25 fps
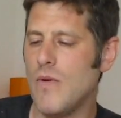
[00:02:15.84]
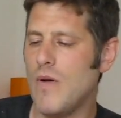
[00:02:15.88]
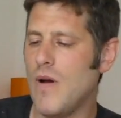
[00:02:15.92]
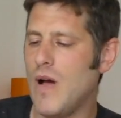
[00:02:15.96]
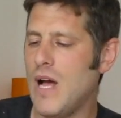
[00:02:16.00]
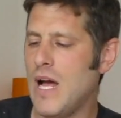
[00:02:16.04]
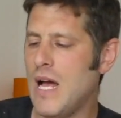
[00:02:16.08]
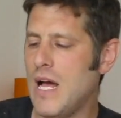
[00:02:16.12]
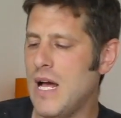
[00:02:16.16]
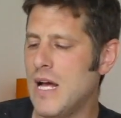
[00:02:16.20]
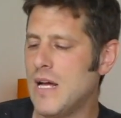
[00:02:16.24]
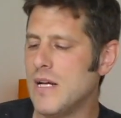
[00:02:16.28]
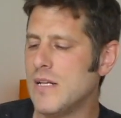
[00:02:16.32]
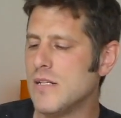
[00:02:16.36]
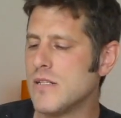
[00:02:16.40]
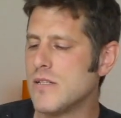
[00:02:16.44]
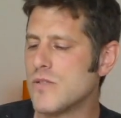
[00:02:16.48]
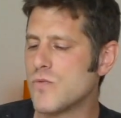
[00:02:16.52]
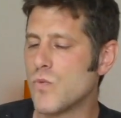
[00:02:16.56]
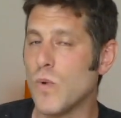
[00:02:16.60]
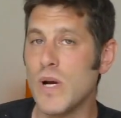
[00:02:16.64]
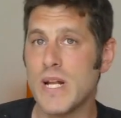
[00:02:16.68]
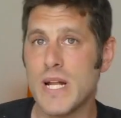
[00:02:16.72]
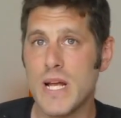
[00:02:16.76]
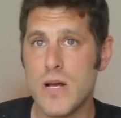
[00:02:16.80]
And
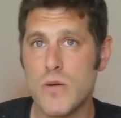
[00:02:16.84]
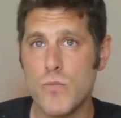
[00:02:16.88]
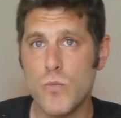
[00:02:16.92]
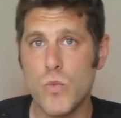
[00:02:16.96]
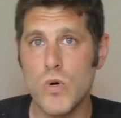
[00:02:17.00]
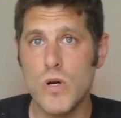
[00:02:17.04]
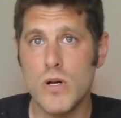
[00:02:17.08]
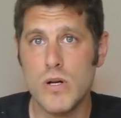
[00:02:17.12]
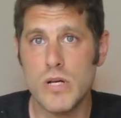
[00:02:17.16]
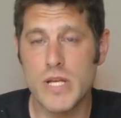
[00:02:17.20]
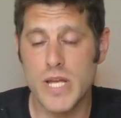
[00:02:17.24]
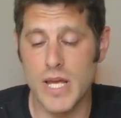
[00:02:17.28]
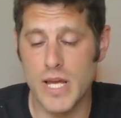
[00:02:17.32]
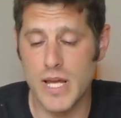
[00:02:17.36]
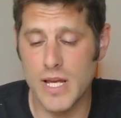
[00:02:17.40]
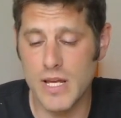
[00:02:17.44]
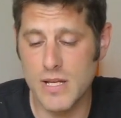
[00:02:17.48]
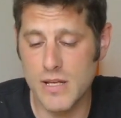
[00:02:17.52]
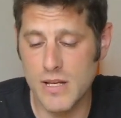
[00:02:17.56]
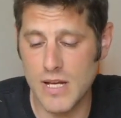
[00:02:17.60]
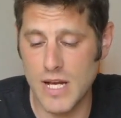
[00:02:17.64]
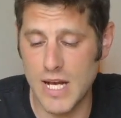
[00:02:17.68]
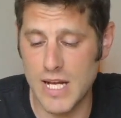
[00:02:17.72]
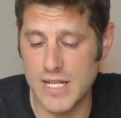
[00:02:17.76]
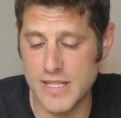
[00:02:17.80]
when I'm
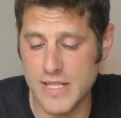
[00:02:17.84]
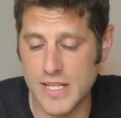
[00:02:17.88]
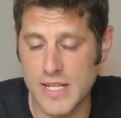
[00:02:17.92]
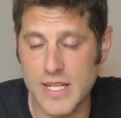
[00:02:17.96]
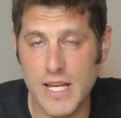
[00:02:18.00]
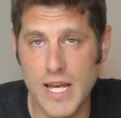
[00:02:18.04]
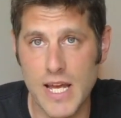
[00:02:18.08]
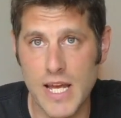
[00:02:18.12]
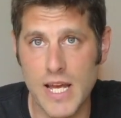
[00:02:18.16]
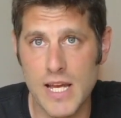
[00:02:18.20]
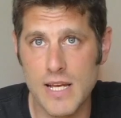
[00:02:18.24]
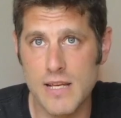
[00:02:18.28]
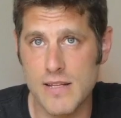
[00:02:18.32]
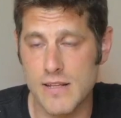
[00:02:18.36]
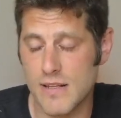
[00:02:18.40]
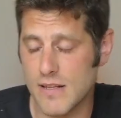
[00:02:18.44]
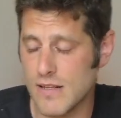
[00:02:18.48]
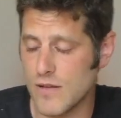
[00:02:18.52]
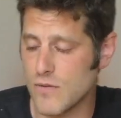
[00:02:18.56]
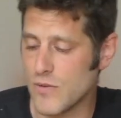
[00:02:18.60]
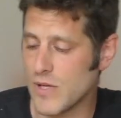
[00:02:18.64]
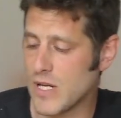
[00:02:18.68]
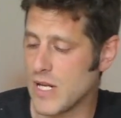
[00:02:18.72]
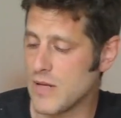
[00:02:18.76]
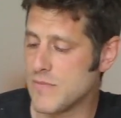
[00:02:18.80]
working at the gig,
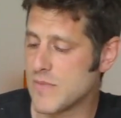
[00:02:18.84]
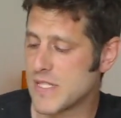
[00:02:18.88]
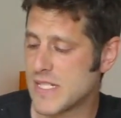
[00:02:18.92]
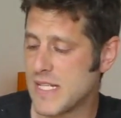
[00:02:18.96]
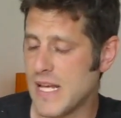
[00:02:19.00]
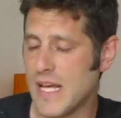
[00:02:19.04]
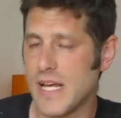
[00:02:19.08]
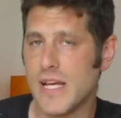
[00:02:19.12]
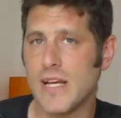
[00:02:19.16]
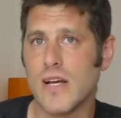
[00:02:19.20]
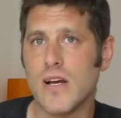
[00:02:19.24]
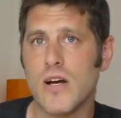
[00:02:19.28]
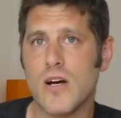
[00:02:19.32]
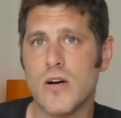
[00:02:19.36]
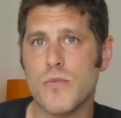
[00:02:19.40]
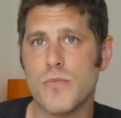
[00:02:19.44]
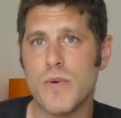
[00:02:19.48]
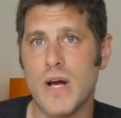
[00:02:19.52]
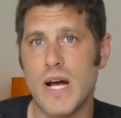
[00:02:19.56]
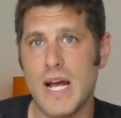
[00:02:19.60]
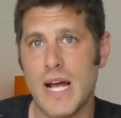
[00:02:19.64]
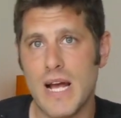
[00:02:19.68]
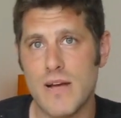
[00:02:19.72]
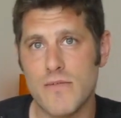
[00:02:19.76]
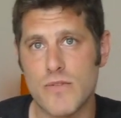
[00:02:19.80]
when I'm setting up,
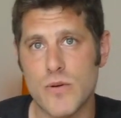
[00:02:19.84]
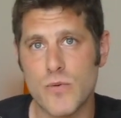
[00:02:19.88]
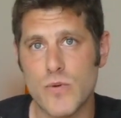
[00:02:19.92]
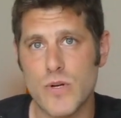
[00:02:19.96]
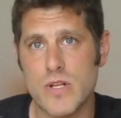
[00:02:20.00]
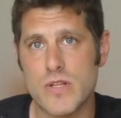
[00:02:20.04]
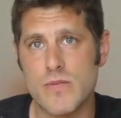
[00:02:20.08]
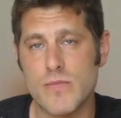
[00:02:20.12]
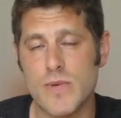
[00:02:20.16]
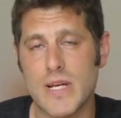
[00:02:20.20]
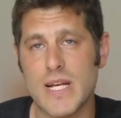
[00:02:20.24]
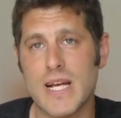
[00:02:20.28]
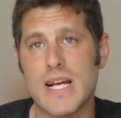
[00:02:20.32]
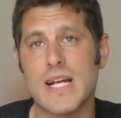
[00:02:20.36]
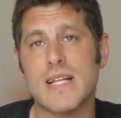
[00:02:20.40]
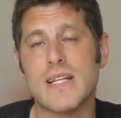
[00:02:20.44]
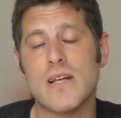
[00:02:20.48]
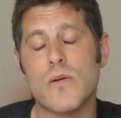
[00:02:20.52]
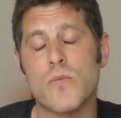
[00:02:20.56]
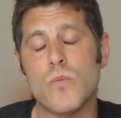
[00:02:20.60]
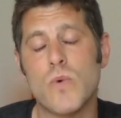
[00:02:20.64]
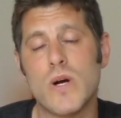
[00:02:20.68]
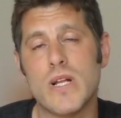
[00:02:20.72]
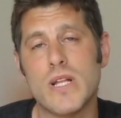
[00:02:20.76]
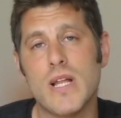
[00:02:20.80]
I have it with me, and
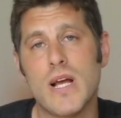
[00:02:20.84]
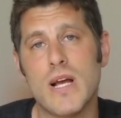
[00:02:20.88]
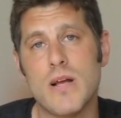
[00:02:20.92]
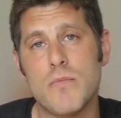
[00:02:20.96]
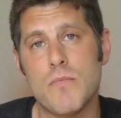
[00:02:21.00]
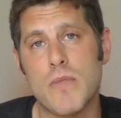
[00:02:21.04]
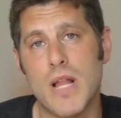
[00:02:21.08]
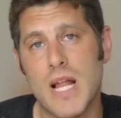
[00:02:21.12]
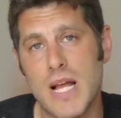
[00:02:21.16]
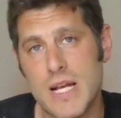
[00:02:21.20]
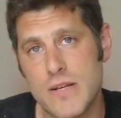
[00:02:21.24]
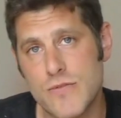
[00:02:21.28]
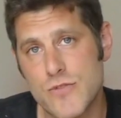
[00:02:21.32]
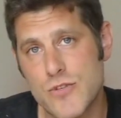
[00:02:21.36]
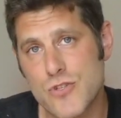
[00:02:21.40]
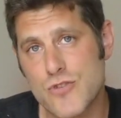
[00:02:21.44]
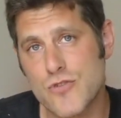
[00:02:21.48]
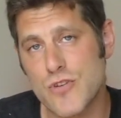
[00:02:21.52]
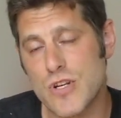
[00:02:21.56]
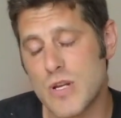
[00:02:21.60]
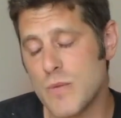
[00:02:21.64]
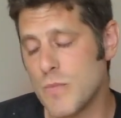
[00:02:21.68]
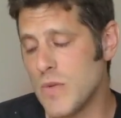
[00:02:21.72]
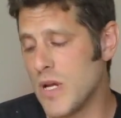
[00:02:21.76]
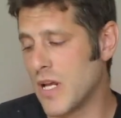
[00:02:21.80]
then when I'm live
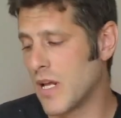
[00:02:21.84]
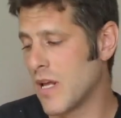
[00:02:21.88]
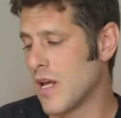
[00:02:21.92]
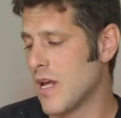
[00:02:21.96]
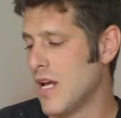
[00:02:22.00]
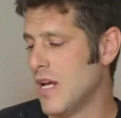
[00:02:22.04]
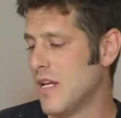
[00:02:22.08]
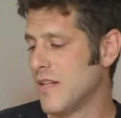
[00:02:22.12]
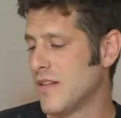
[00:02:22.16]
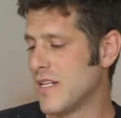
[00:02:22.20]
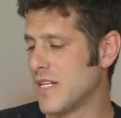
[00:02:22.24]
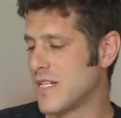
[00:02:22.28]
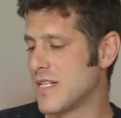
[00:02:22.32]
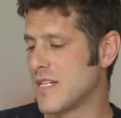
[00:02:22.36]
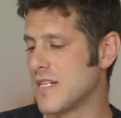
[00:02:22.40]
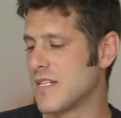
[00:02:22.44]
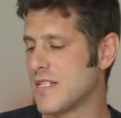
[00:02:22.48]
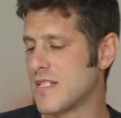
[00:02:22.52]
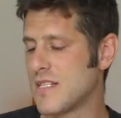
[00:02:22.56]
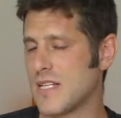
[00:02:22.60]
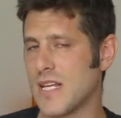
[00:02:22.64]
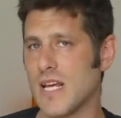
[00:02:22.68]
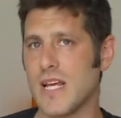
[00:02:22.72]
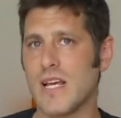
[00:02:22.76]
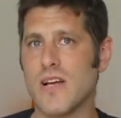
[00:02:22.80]
streaming, this is
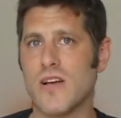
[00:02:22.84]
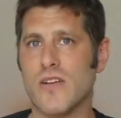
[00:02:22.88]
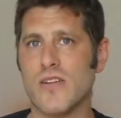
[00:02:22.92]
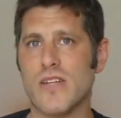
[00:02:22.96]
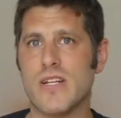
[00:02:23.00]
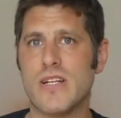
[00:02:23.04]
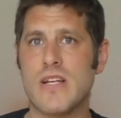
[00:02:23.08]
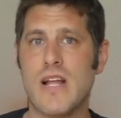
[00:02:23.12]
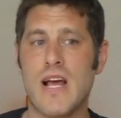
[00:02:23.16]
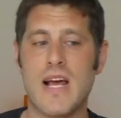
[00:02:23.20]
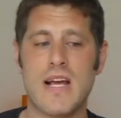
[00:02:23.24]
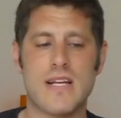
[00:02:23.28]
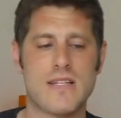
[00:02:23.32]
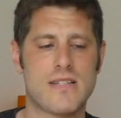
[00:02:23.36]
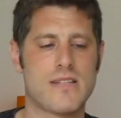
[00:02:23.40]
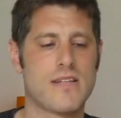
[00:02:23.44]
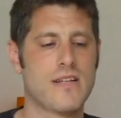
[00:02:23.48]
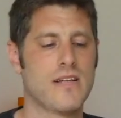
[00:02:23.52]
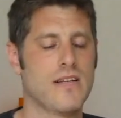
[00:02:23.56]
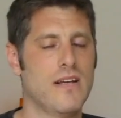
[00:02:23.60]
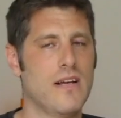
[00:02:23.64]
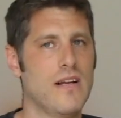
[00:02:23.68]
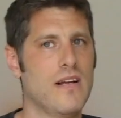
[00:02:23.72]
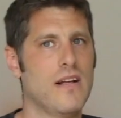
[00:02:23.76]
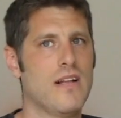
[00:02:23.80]
sitting on the desk,
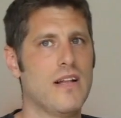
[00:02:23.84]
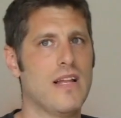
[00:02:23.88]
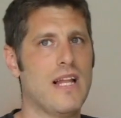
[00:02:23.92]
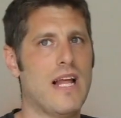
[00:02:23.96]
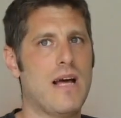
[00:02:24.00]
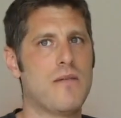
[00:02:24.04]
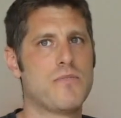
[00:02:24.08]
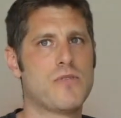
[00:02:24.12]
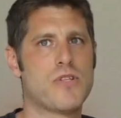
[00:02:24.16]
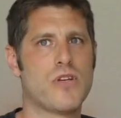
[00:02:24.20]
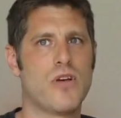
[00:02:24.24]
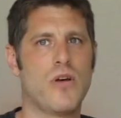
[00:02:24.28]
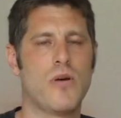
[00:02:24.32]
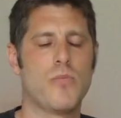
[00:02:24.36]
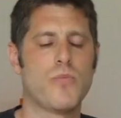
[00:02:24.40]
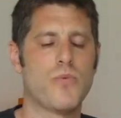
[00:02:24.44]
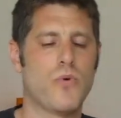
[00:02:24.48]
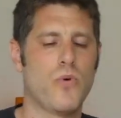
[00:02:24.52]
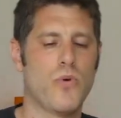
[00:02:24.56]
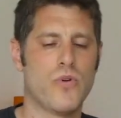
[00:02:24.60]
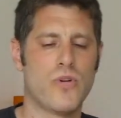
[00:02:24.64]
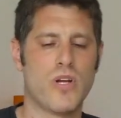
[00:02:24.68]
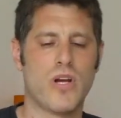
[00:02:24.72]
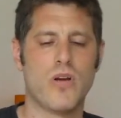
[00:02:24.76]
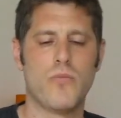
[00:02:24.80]
laptop,
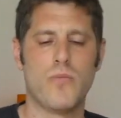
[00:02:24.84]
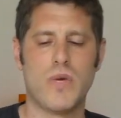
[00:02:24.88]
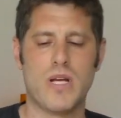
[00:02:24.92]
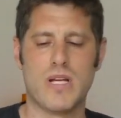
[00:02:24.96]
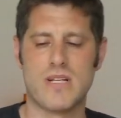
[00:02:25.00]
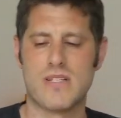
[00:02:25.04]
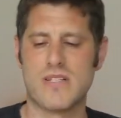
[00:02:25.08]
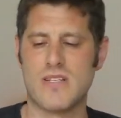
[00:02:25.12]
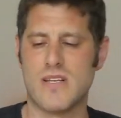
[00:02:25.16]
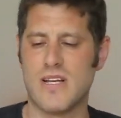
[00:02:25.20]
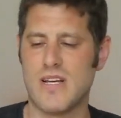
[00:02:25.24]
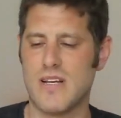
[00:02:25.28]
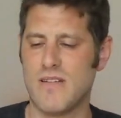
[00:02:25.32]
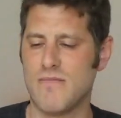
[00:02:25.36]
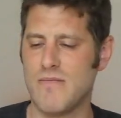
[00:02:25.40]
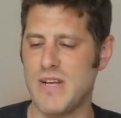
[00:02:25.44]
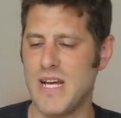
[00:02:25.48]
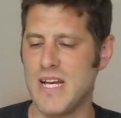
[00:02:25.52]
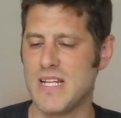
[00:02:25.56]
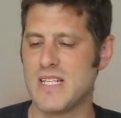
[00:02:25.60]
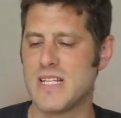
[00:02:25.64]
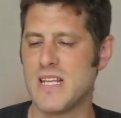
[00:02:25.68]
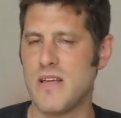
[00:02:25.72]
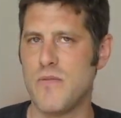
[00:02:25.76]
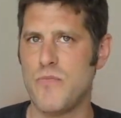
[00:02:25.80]
audio mixer,
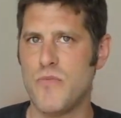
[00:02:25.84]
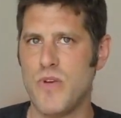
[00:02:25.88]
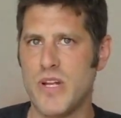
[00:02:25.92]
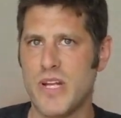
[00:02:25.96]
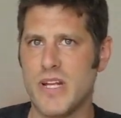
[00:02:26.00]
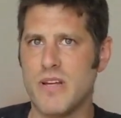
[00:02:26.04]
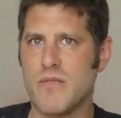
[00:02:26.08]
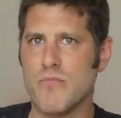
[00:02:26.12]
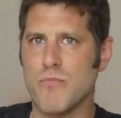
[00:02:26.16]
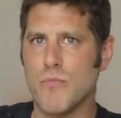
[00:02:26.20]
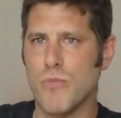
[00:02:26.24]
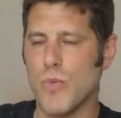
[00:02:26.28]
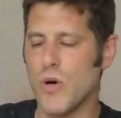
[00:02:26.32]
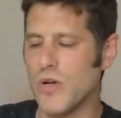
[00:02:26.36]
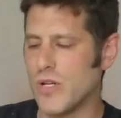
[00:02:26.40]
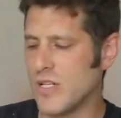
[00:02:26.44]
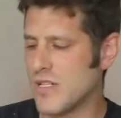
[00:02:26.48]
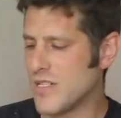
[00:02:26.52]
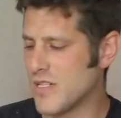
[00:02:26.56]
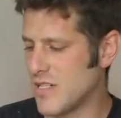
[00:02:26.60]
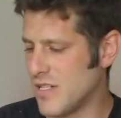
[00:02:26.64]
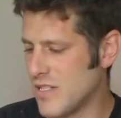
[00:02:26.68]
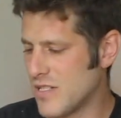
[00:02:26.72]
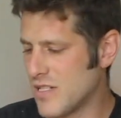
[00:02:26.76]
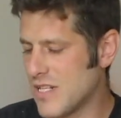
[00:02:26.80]
ATEM mini,
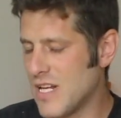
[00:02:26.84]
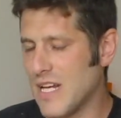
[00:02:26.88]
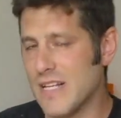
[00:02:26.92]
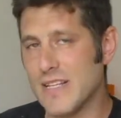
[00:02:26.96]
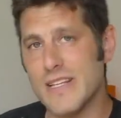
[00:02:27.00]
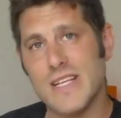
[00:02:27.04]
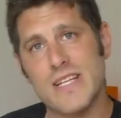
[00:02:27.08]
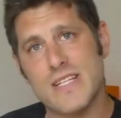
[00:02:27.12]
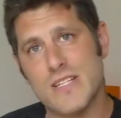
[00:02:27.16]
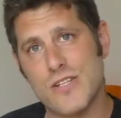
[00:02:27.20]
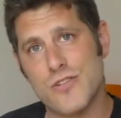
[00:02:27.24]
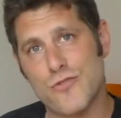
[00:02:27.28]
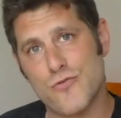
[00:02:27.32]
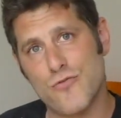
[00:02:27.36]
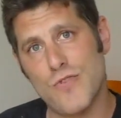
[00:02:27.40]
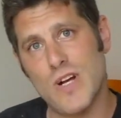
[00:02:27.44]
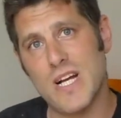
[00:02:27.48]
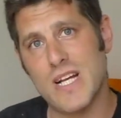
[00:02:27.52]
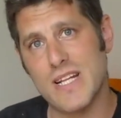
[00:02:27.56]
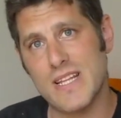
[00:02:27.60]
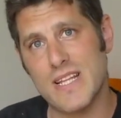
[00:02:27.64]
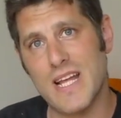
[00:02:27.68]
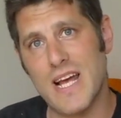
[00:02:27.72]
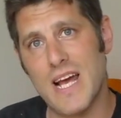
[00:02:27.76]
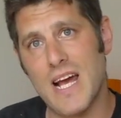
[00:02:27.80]
monitors, and this is
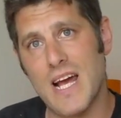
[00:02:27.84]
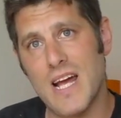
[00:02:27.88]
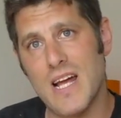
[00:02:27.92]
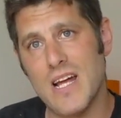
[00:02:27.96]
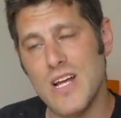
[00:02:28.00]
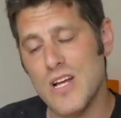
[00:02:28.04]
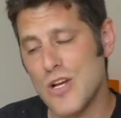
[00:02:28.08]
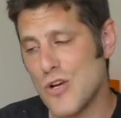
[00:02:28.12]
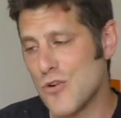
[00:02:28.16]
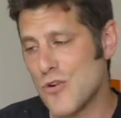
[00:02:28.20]
right there